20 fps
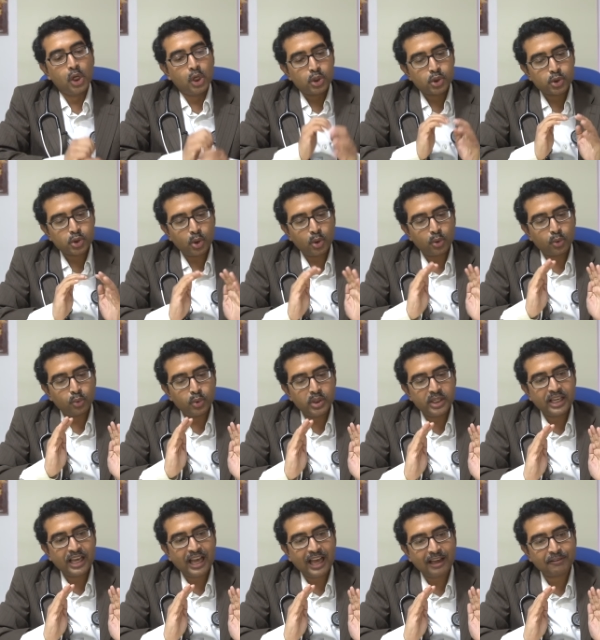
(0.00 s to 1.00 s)
So
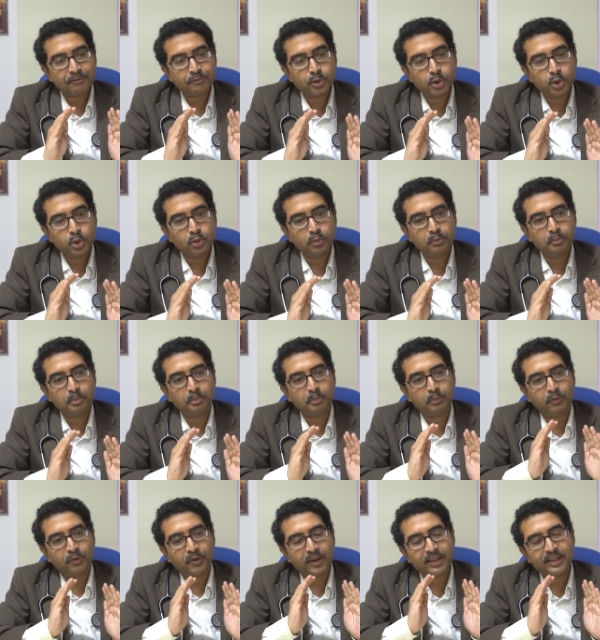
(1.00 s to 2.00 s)
we have to
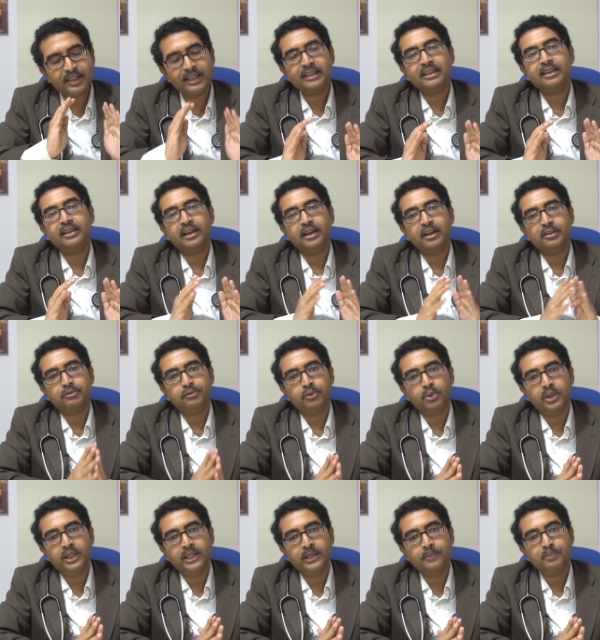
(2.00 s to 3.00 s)
very
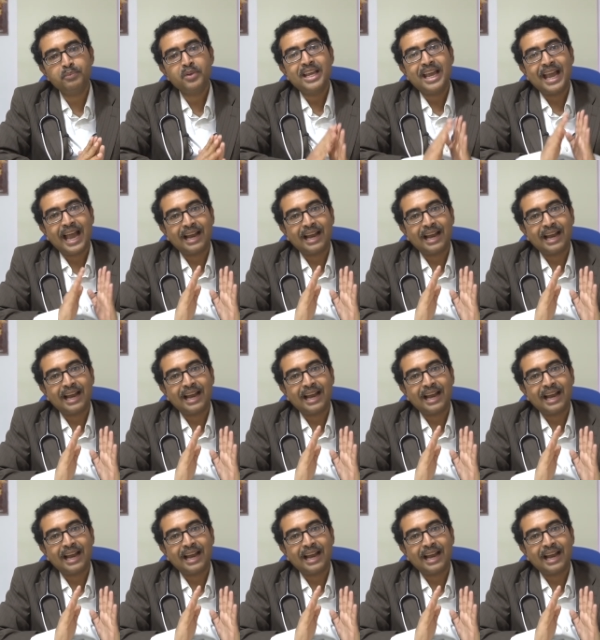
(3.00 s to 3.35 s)
carefully